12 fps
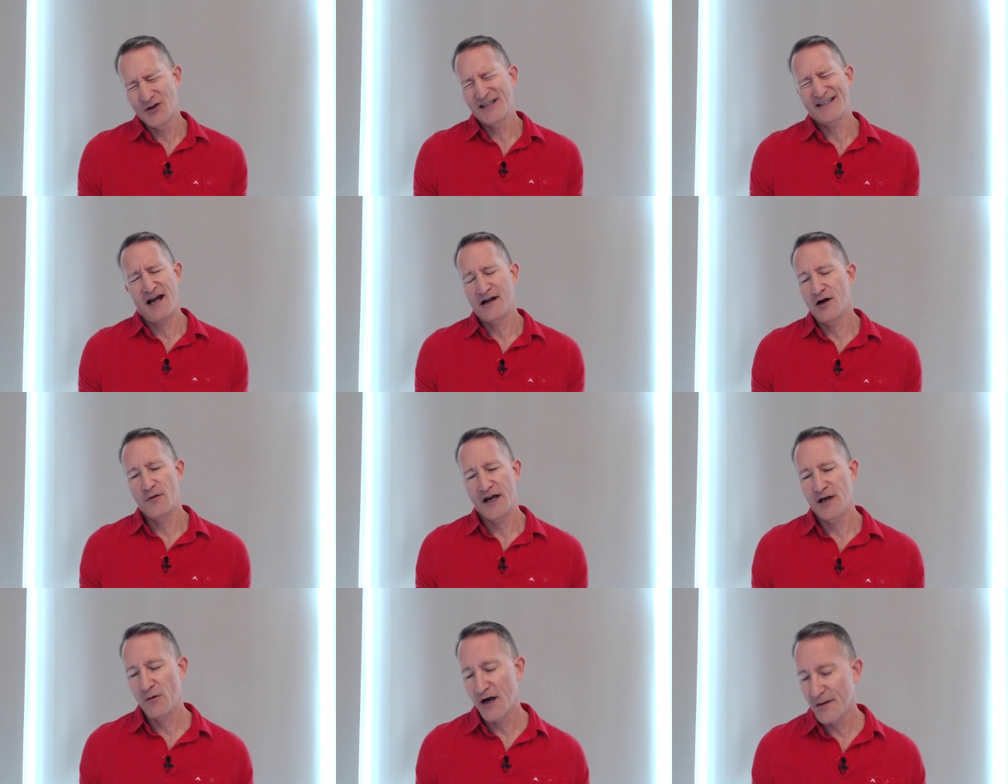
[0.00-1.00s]
knows it's not
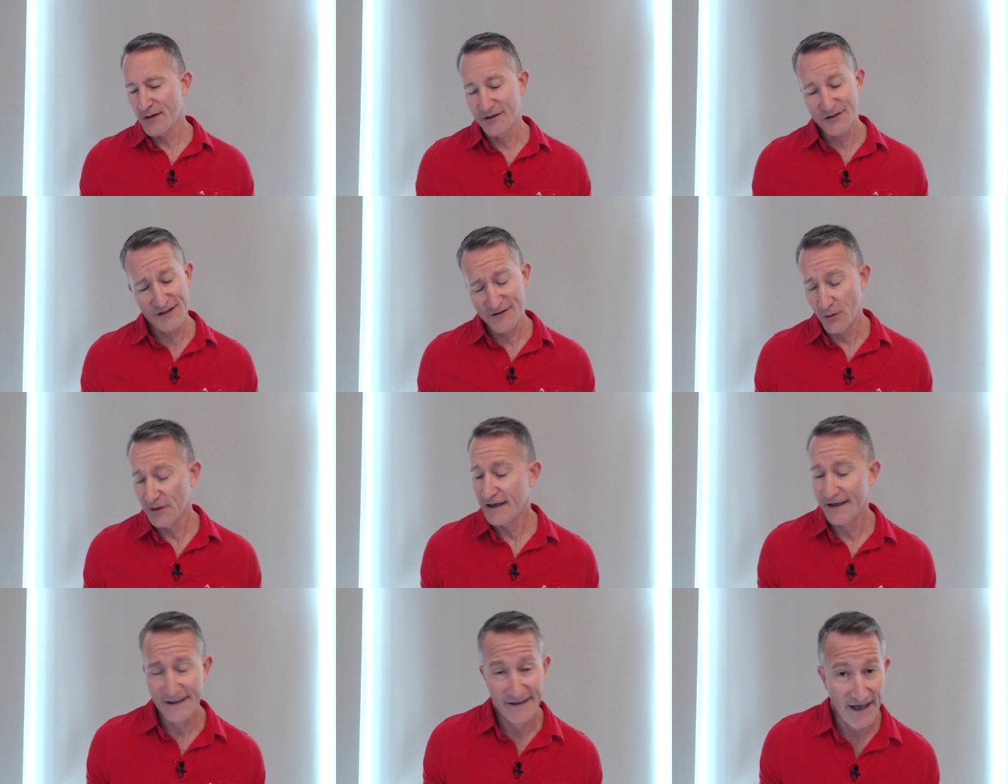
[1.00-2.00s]
going anywhere because she's
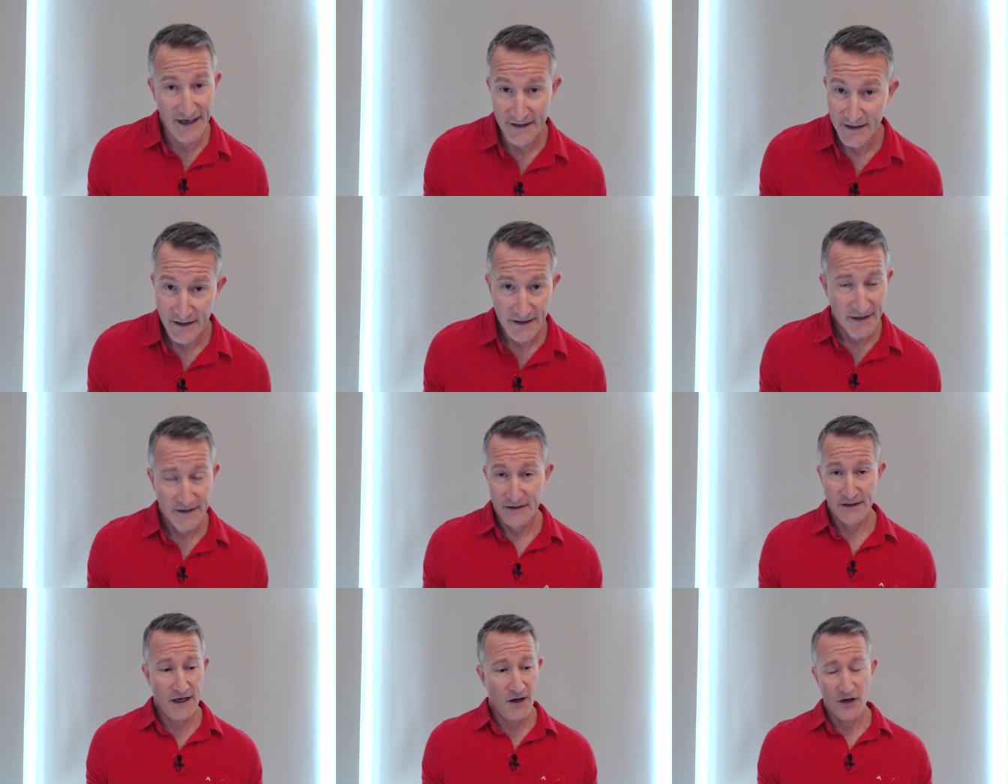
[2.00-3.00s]
only going to date,
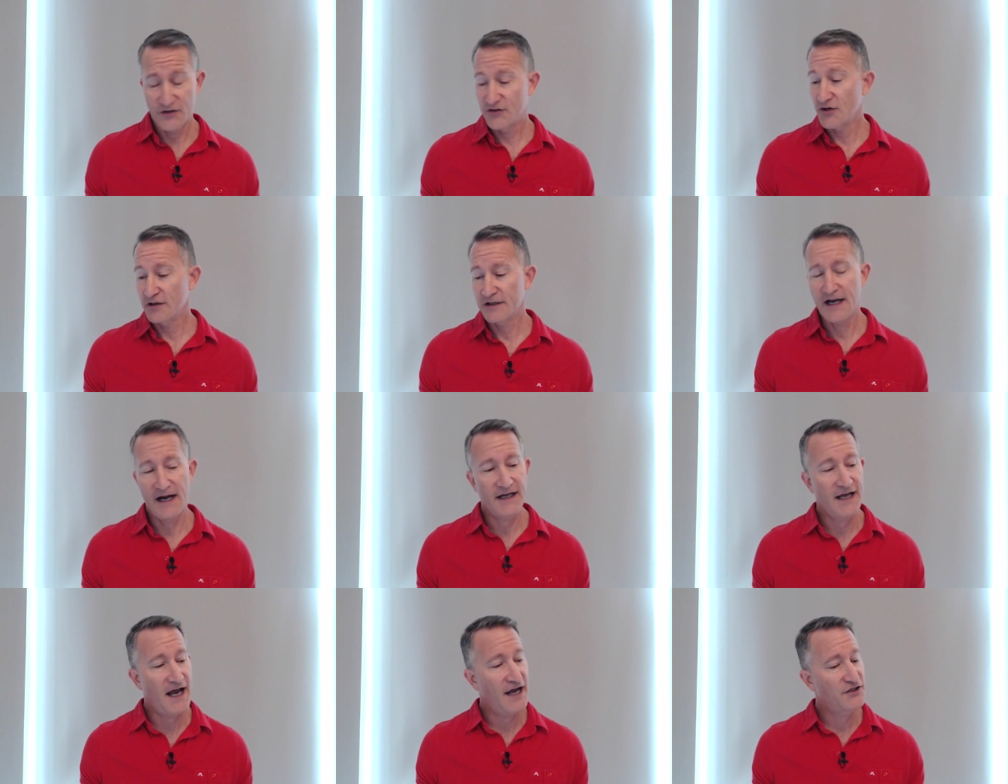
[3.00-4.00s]
a certain
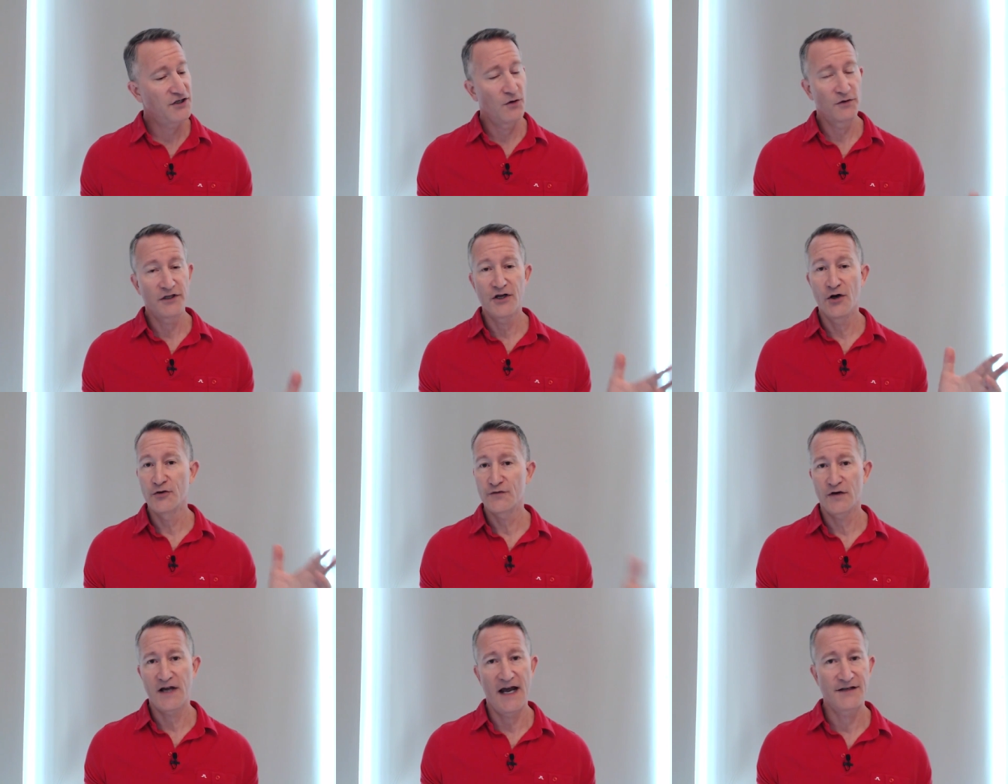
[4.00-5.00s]
kind of guy. She only goes
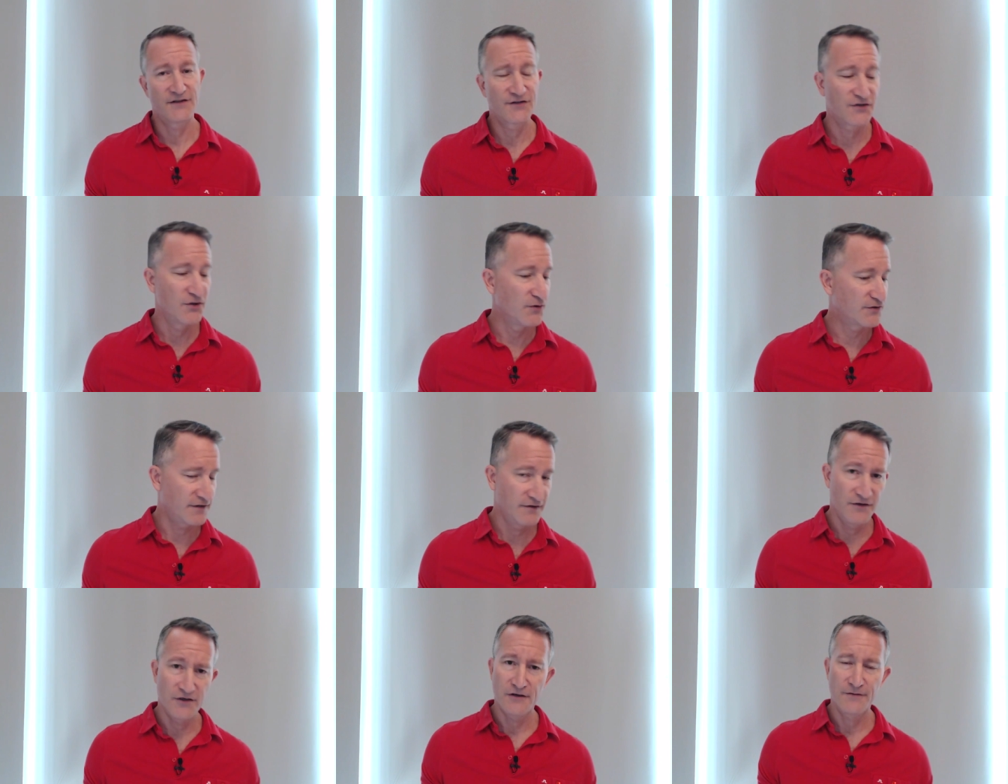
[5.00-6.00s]
for guys in suits,
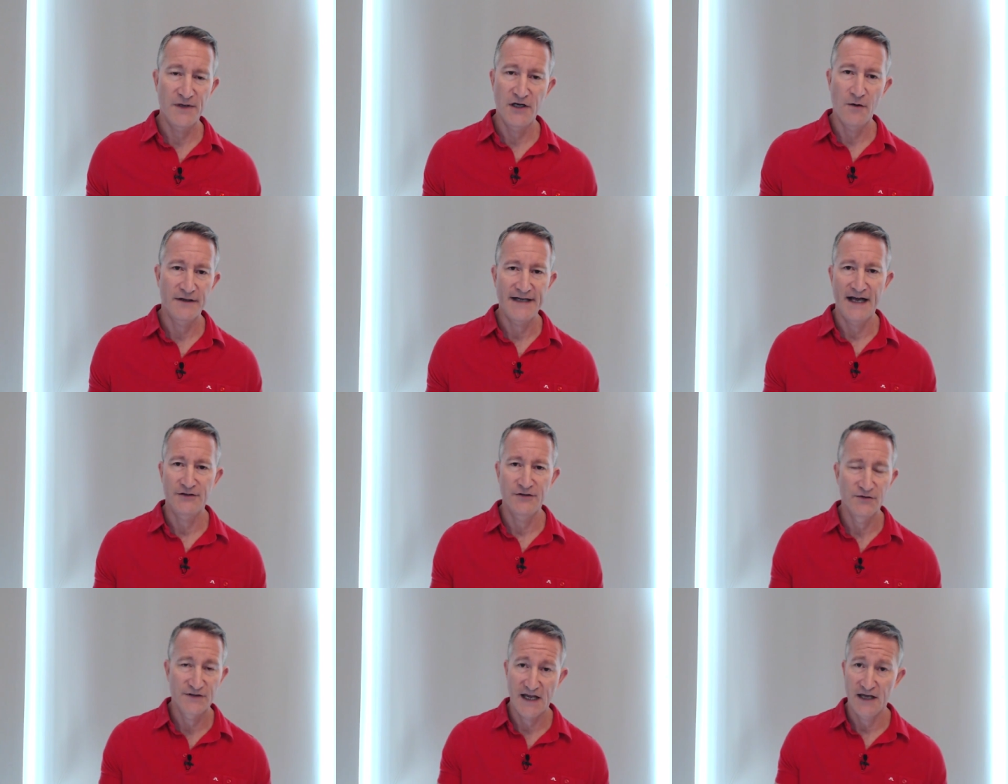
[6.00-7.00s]
and you're, a
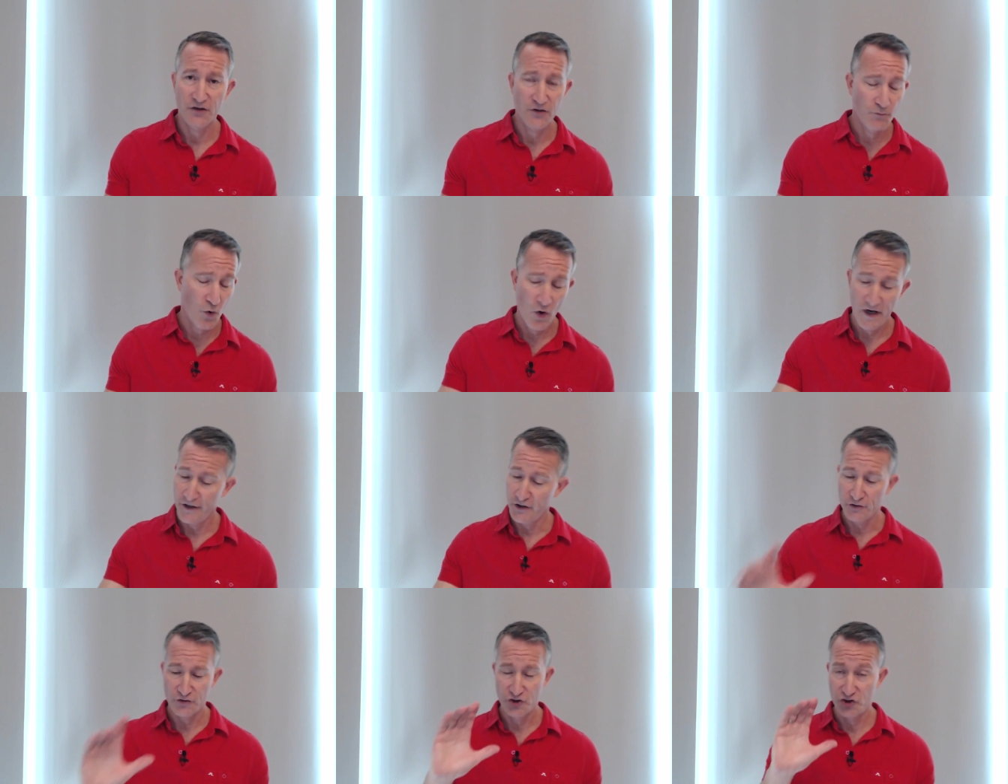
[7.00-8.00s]
tattooed skater boy,
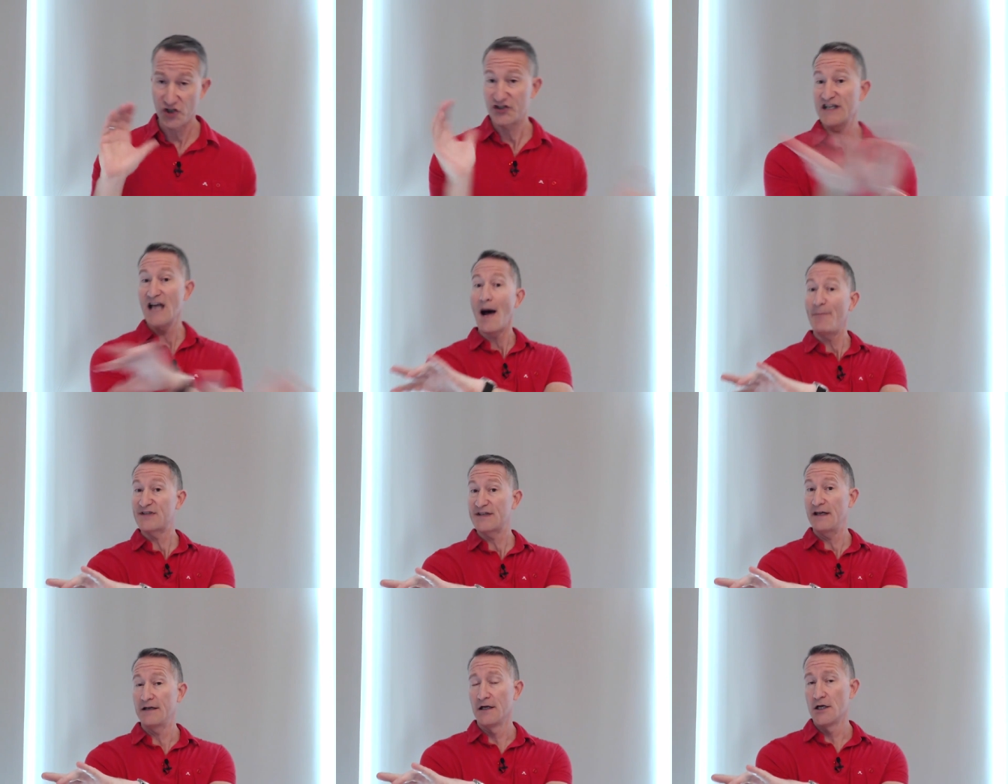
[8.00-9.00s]
or just the
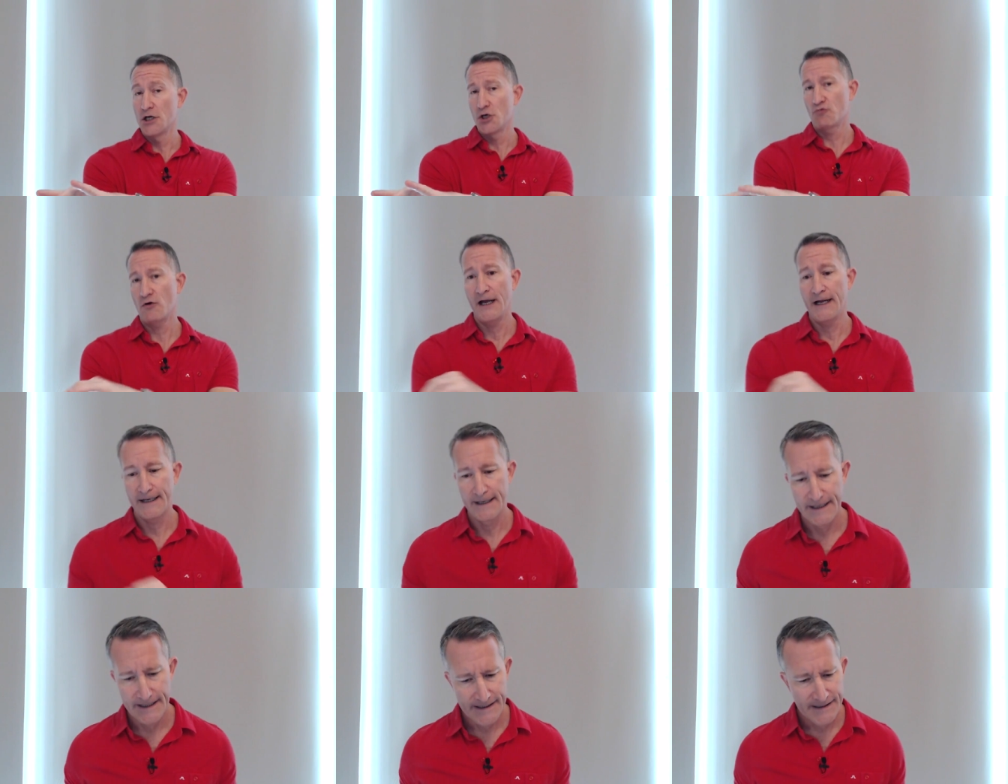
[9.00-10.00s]
opposite, right?